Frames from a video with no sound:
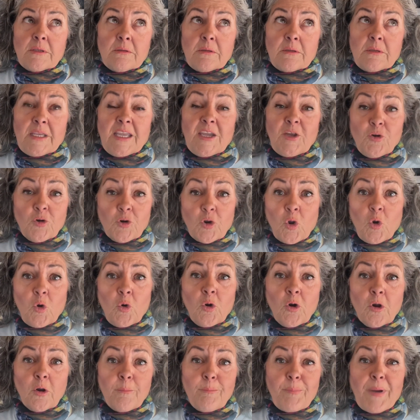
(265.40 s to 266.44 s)
heater
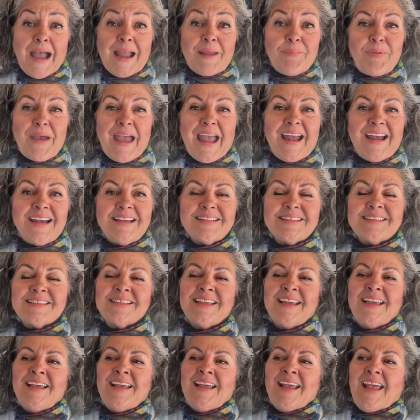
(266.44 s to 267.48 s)
core bypass
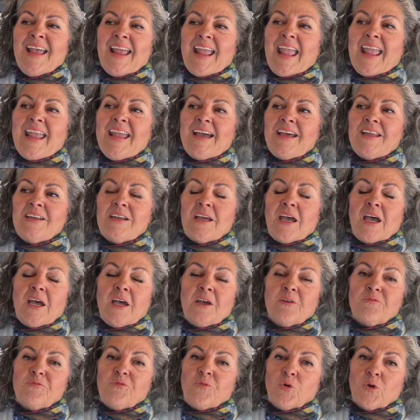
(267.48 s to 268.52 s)
and
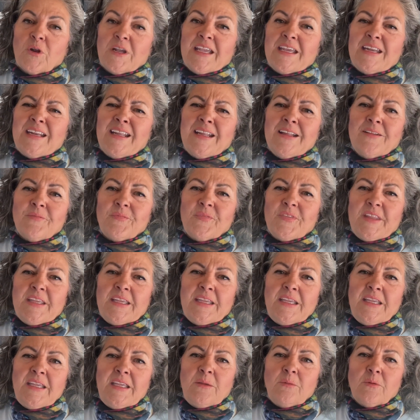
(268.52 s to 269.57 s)
uh, for getting
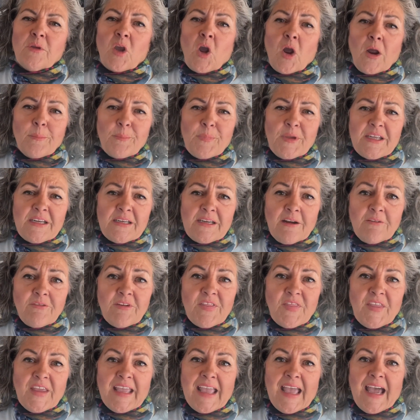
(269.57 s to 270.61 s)
the carpet and
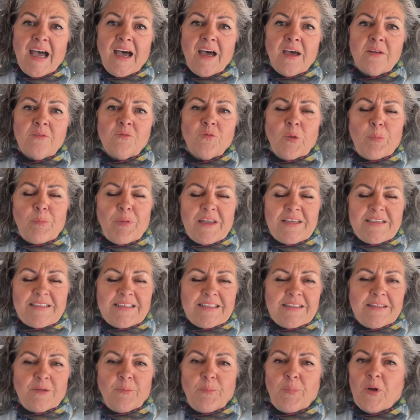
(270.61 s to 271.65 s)
everything out and
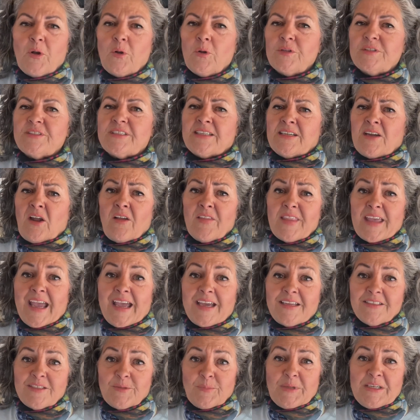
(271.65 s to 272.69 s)
replacing the bolts and all that
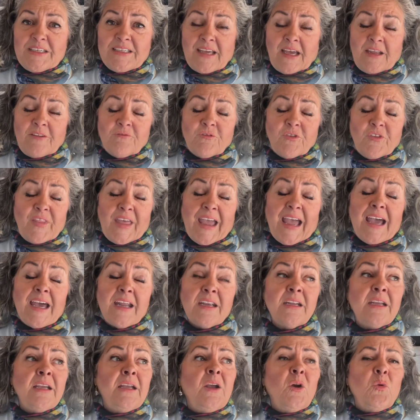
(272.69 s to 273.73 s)
had to be done for that
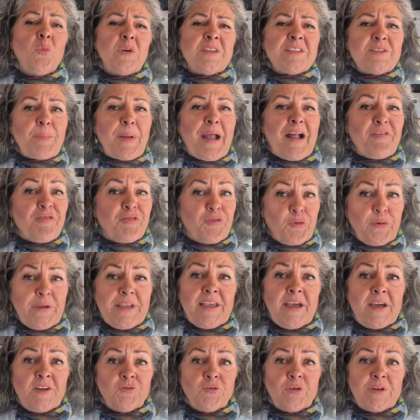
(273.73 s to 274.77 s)
was about three
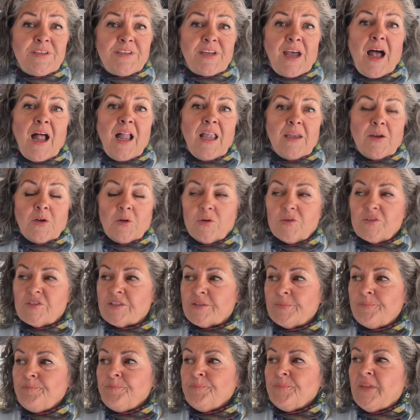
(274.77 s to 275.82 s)
hundred dollars.
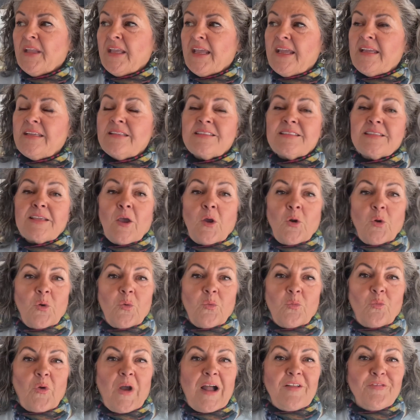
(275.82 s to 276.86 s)
And so
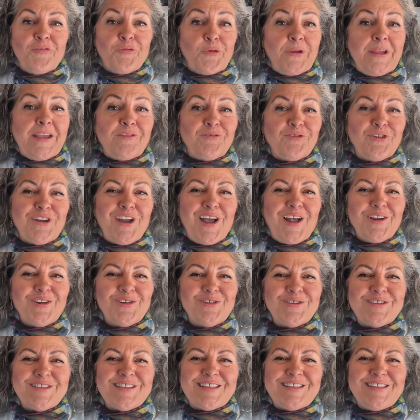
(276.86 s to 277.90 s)
while
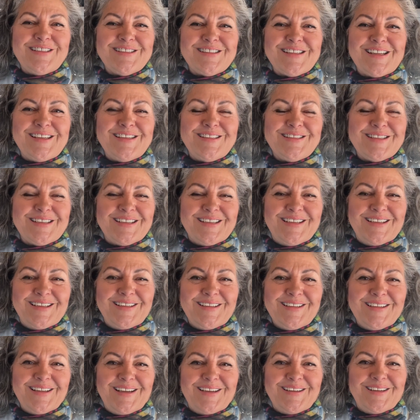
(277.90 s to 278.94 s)
$300 is, is a,
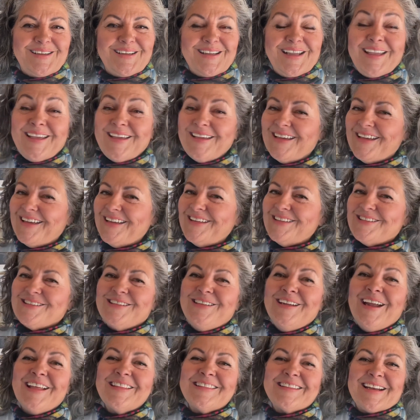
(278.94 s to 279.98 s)
a hit, it's
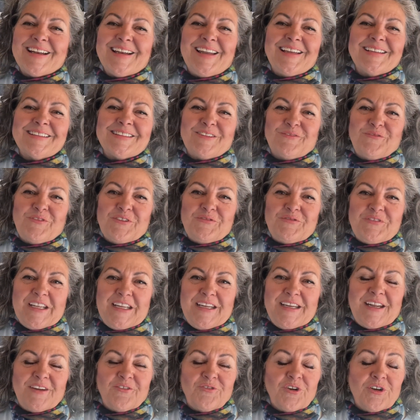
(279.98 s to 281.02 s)
nothing like the
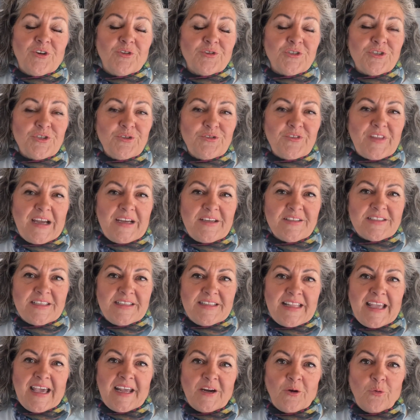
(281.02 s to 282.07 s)
1500 or 2000
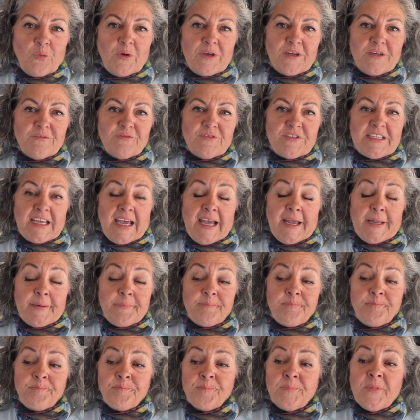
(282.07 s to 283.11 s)
that I would have
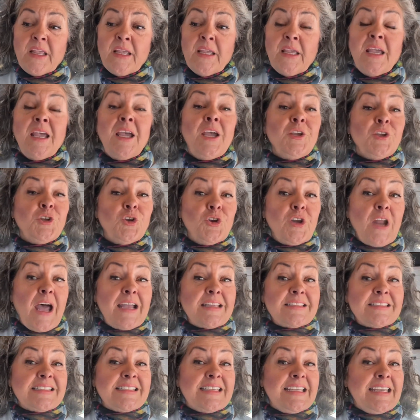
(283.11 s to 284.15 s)
done. You're
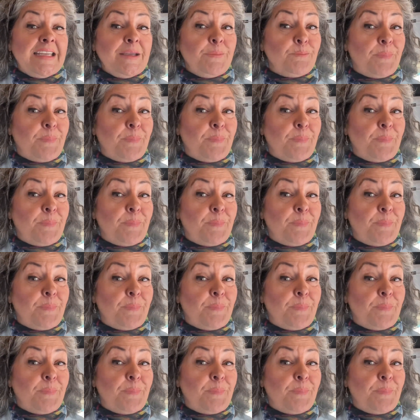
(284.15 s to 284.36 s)
not seeing